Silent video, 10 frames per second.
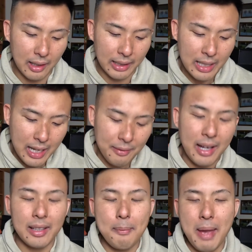Like if I had
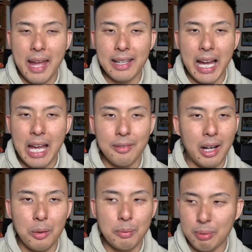like a man cave, I
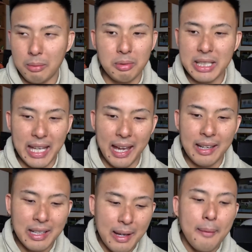would probably get,
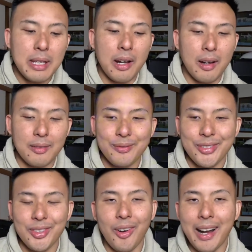you know,
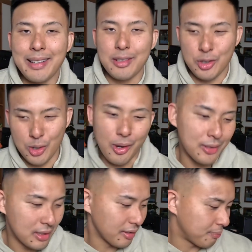signed
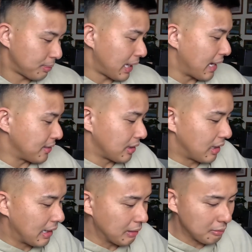jerseys of players that
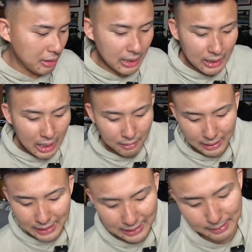I really love,
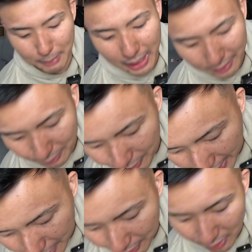like Dustin Martin for
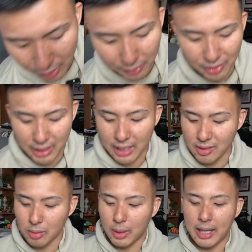AFL is obviously an
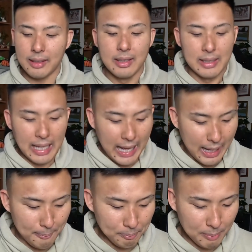easy one.
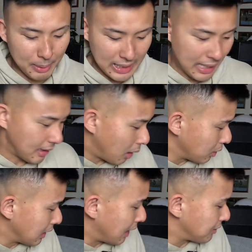But yeah, I
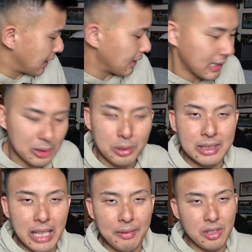would love to get that sort of
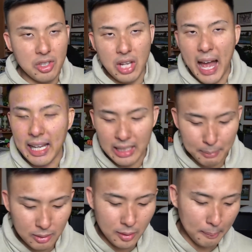stuff and just hang it up
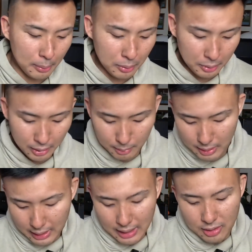into the pool room.
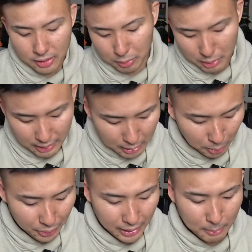Just a really
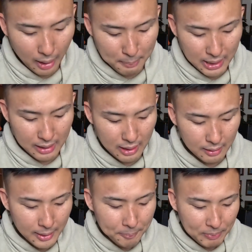cool thing in my
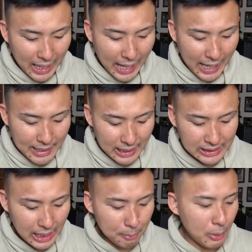opinion. Next
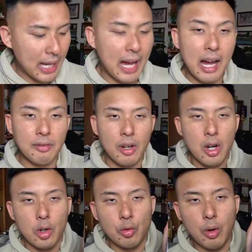up, we have
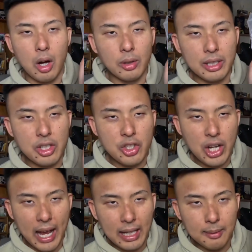Roland
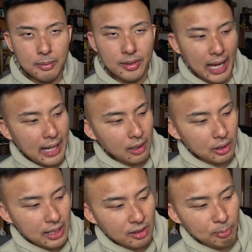James, and on
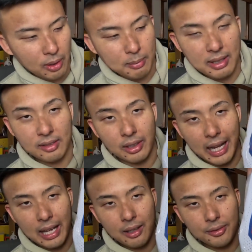his bottom, he's got
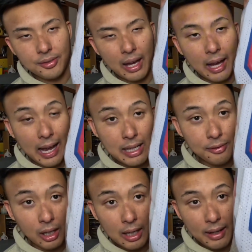
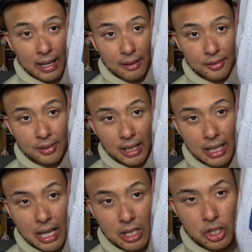85
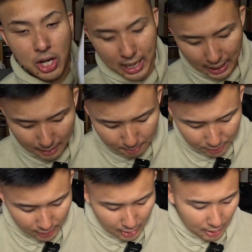AFC champs.